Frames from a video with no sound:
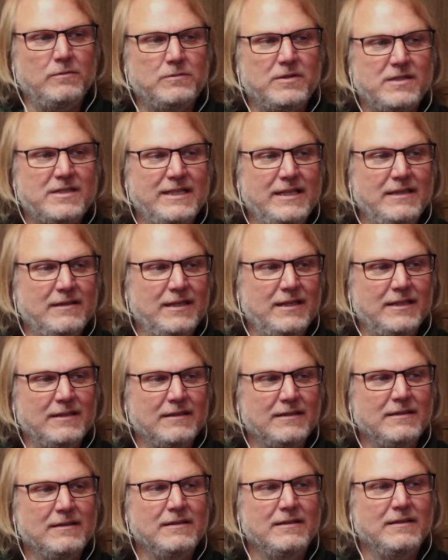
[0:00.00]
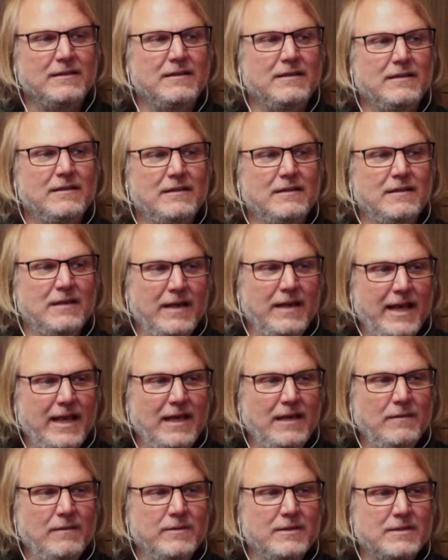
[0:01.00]
stealing the
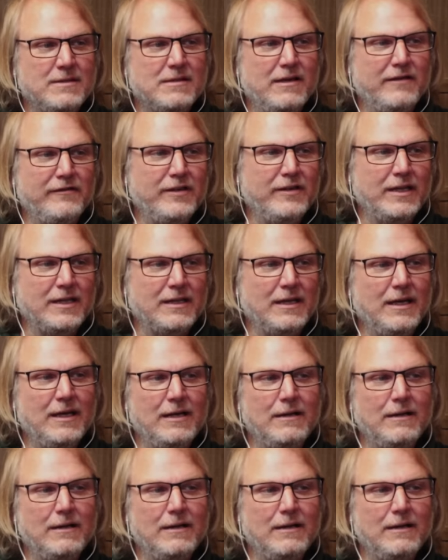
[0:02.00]
name and stuff like that.